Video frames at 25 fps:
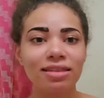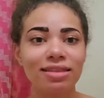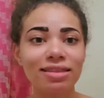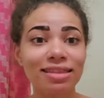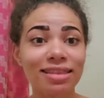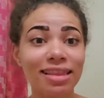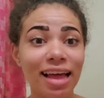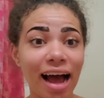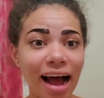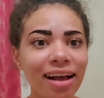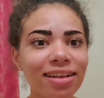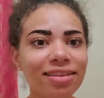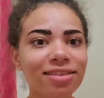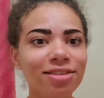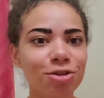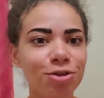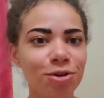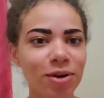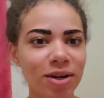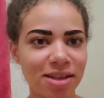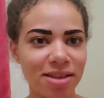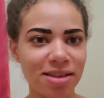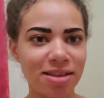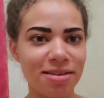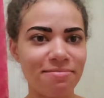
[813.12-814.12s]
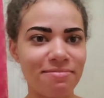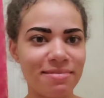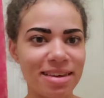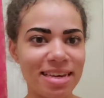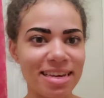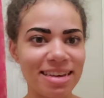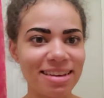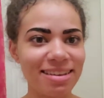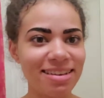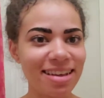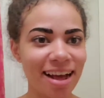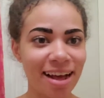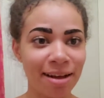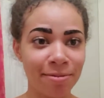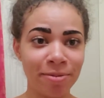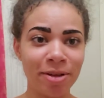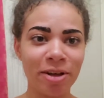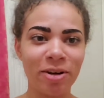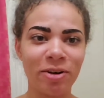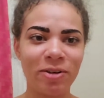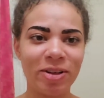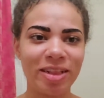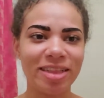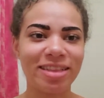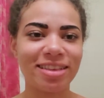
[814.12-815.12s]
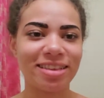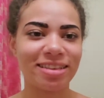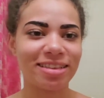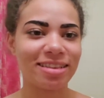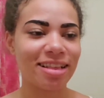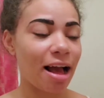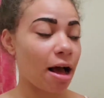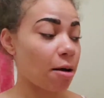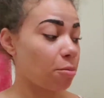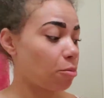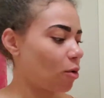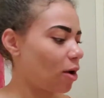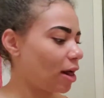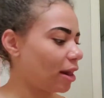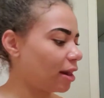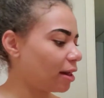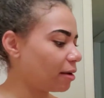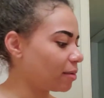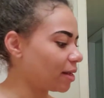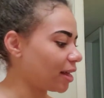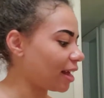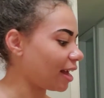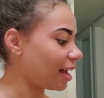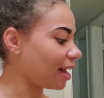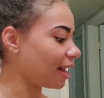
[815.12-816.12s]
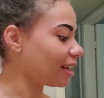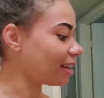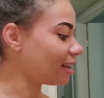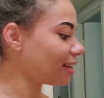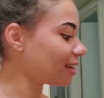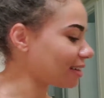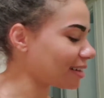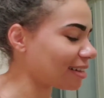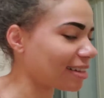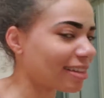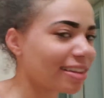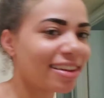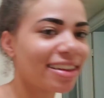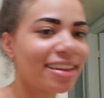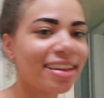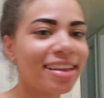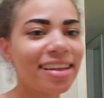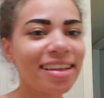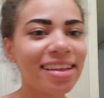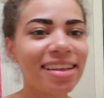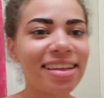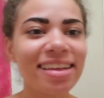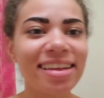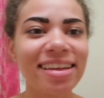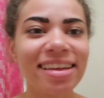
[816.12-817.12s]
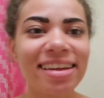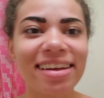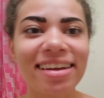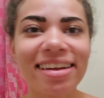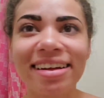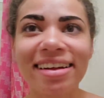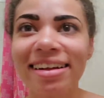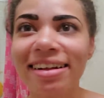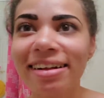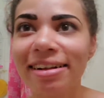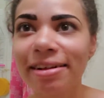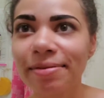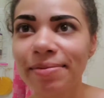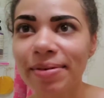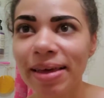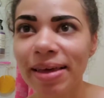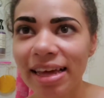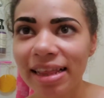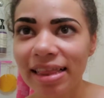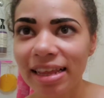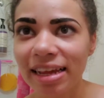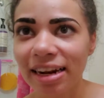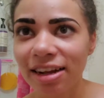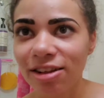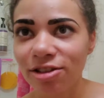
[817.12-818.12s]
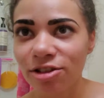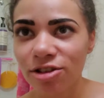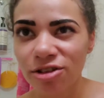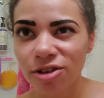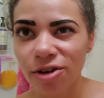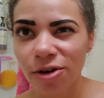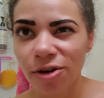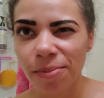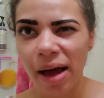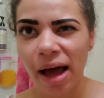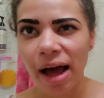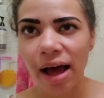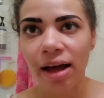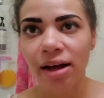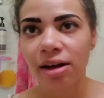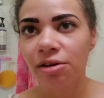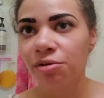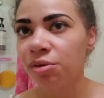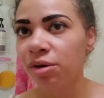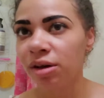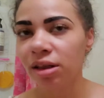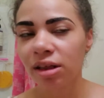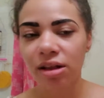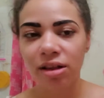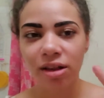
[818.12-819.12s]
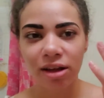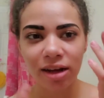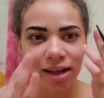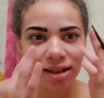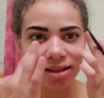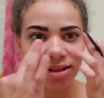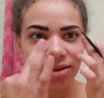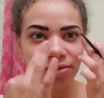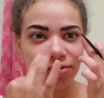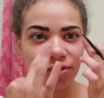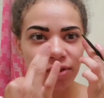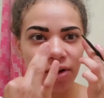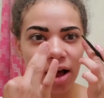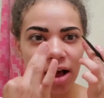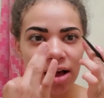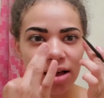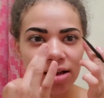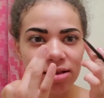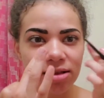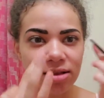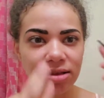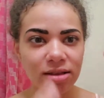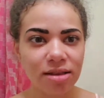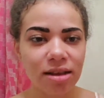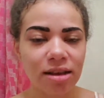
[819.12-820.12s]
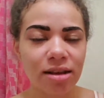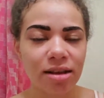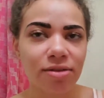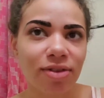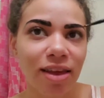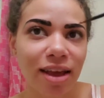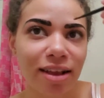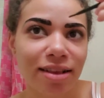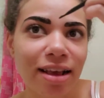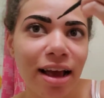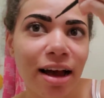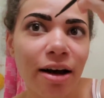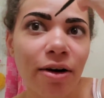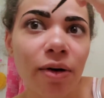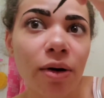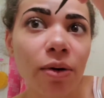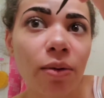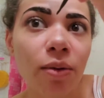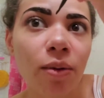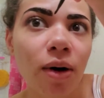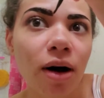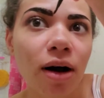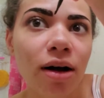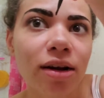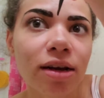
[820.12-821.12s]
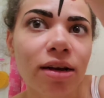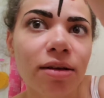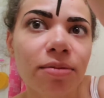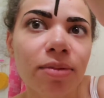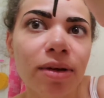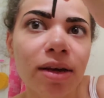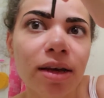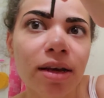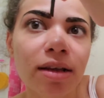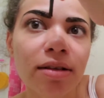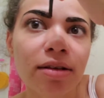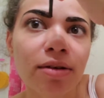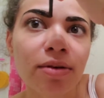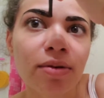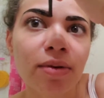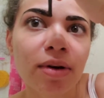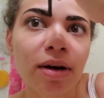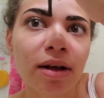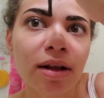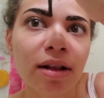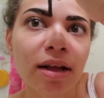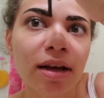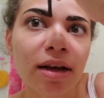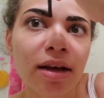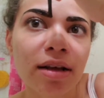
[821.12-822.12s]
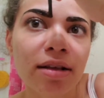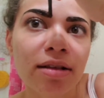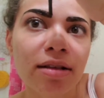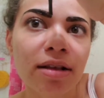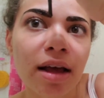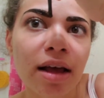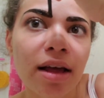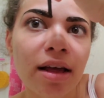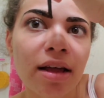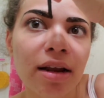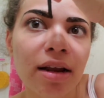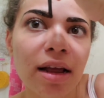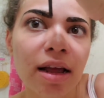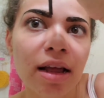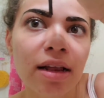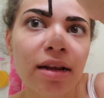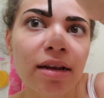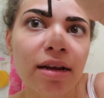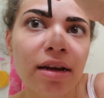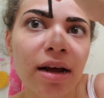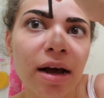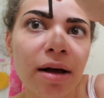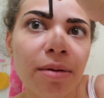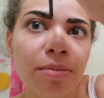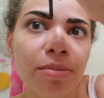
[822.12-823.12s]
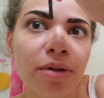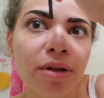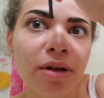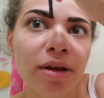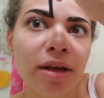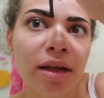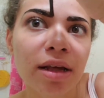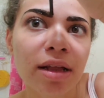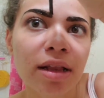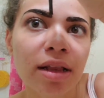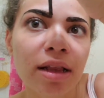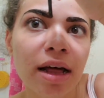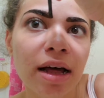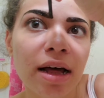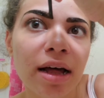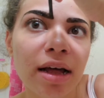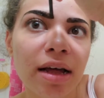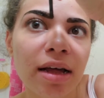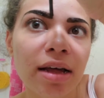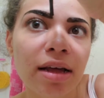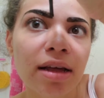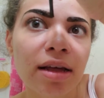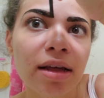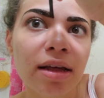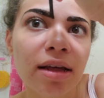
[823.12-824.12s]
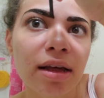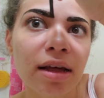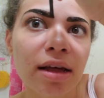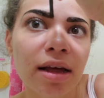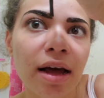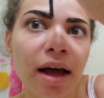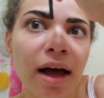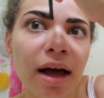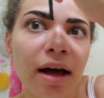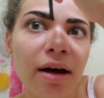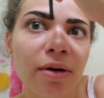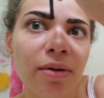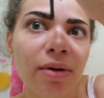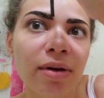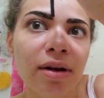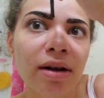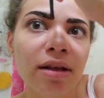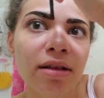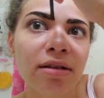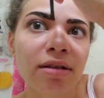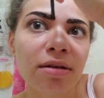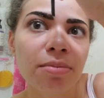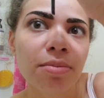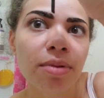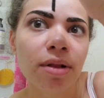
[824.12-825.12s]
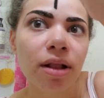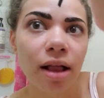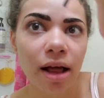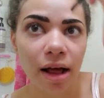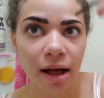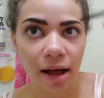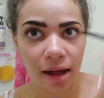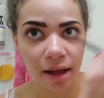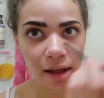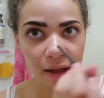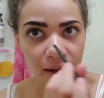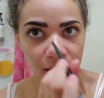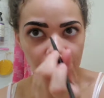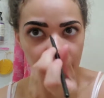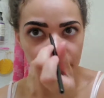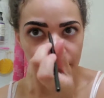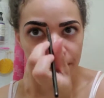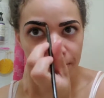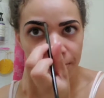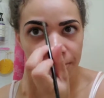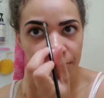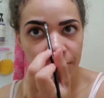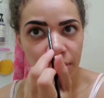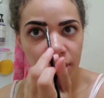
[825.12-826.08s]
That's great to me. I'm going to stop while I'm ahead. And then I just go back, really look at the front, see if that's how I want it, because it will, like I said, end up looking like how it is applied.